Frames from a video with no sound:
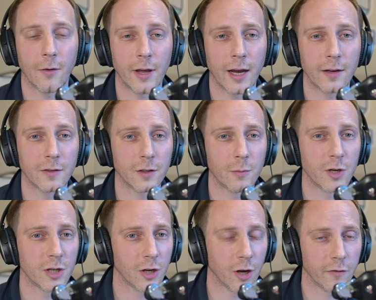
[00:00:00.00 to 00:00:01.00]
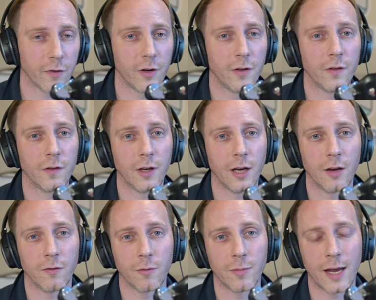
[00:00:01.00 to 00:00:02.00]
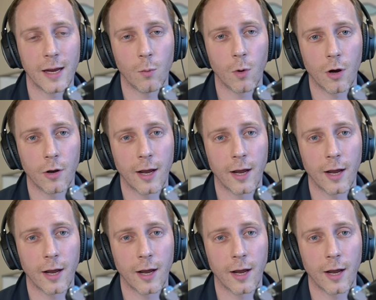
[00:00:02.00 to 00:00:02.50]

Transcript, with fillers: they had so much governance in it from day one,